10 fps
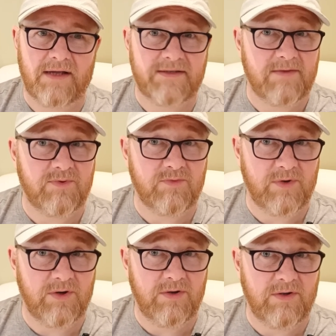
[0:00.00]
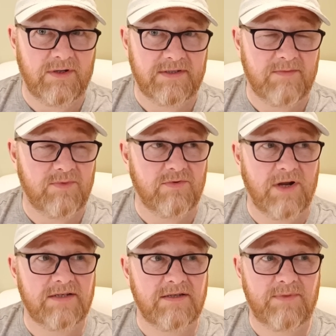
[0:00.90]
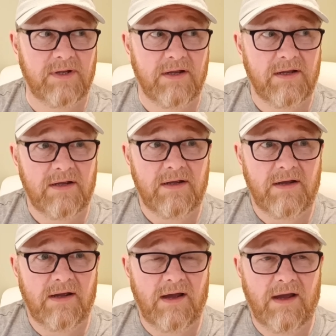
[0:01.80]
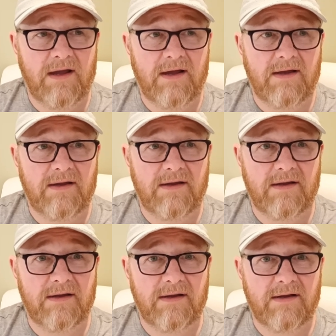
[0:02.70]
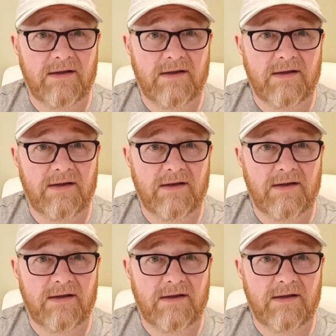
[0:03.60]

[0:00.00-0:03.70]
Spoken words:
simple brew, a simple recipe, can